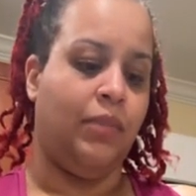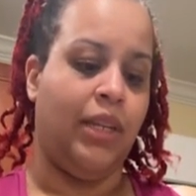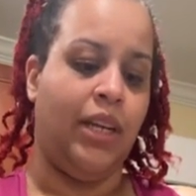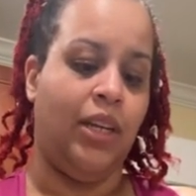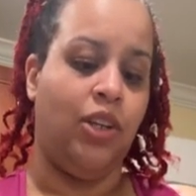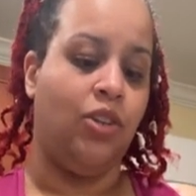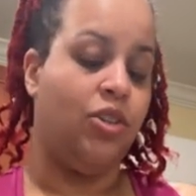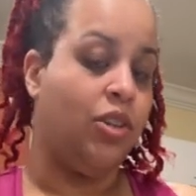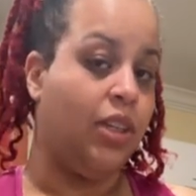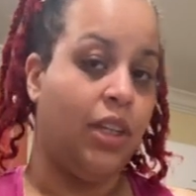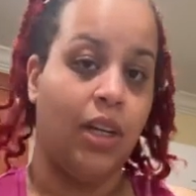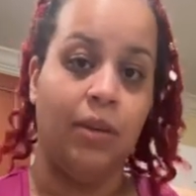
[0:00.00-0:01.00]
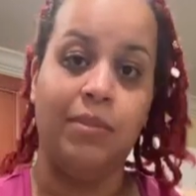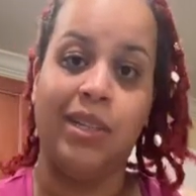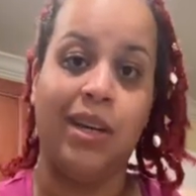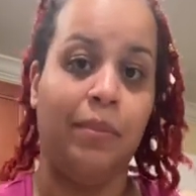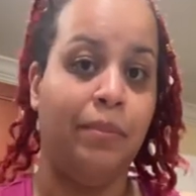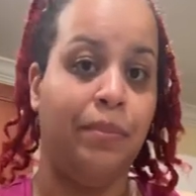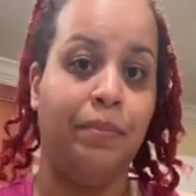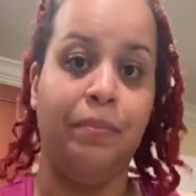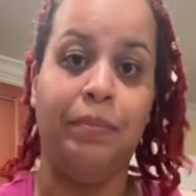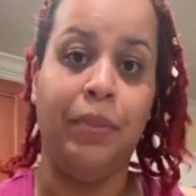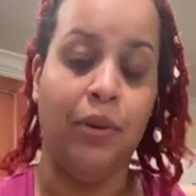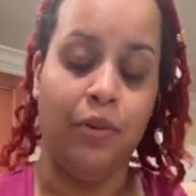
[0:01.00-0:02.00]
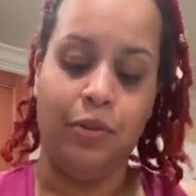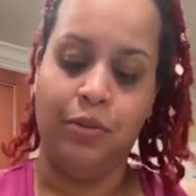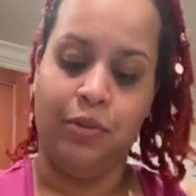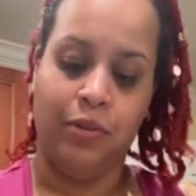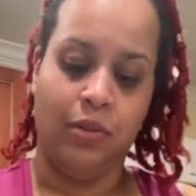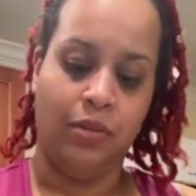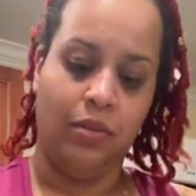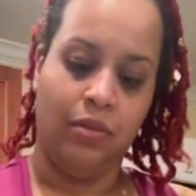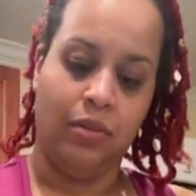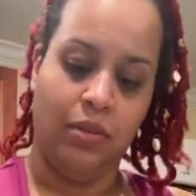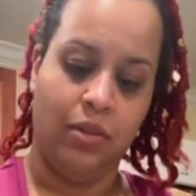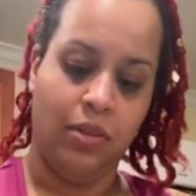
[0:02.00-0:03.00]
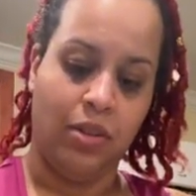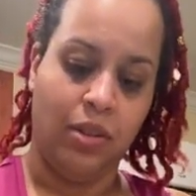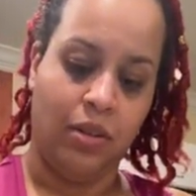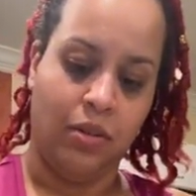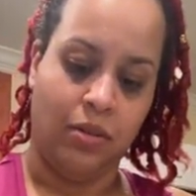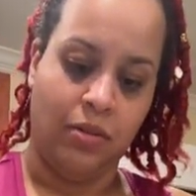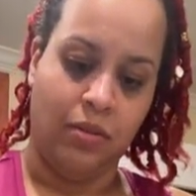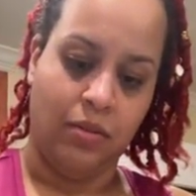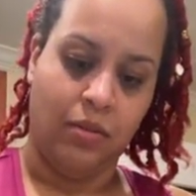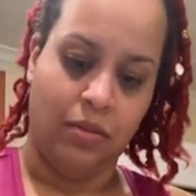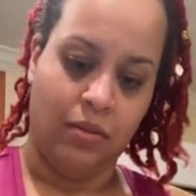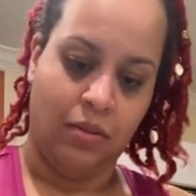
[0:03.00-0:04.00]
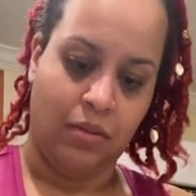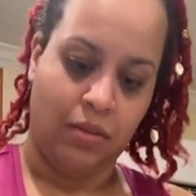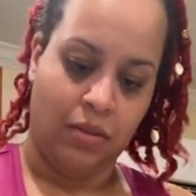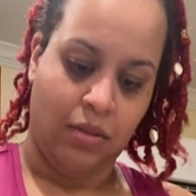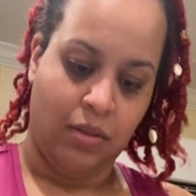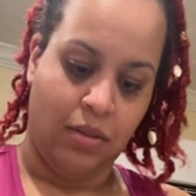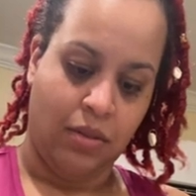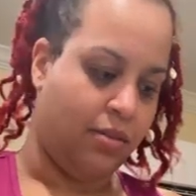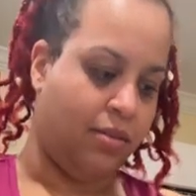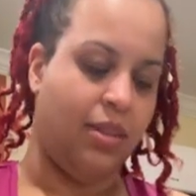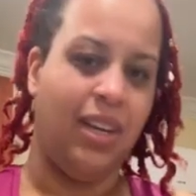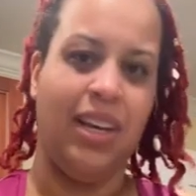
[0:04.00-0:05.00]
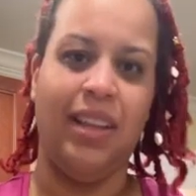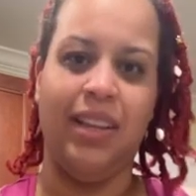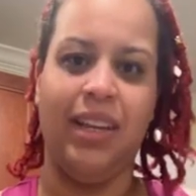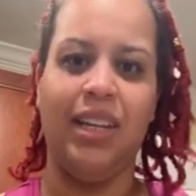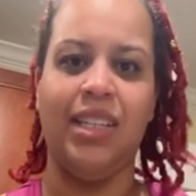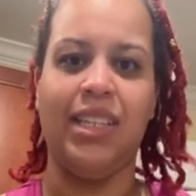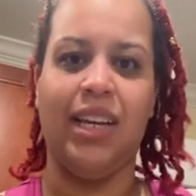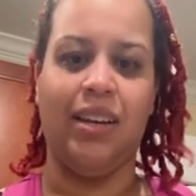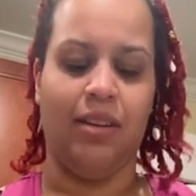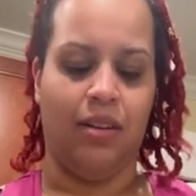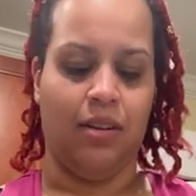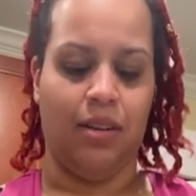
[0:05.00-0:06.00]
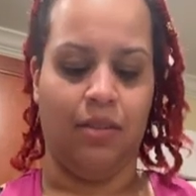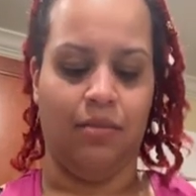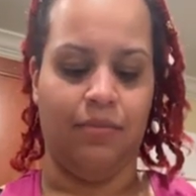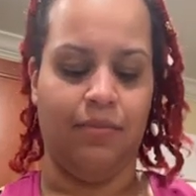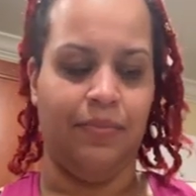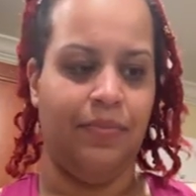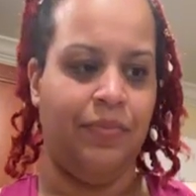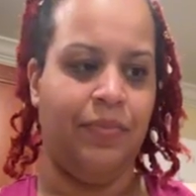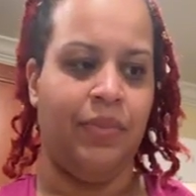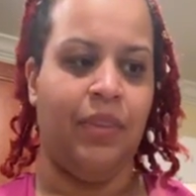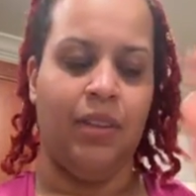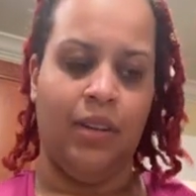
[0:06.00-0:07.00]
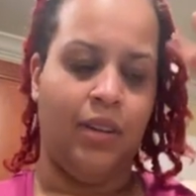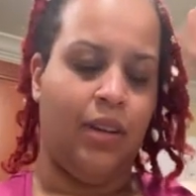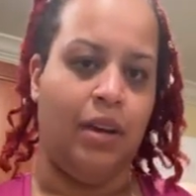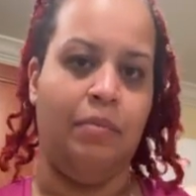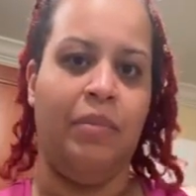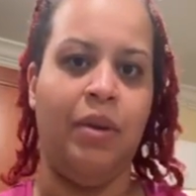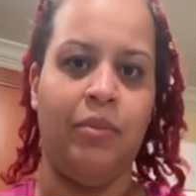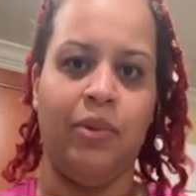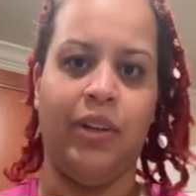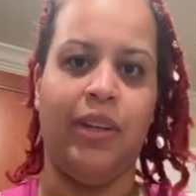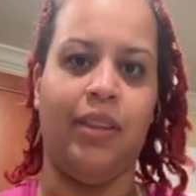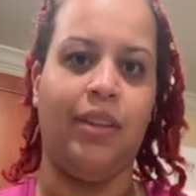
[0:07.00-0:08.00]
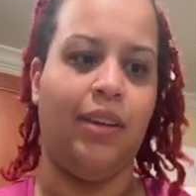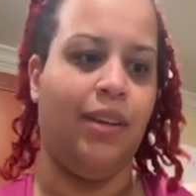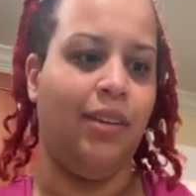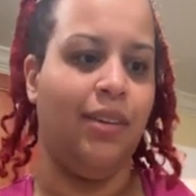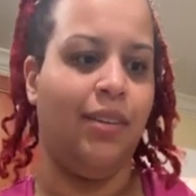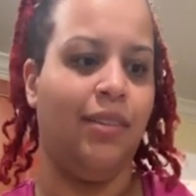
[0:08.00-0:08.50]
It usually comes out beautiful, so I think it's like a memory thing.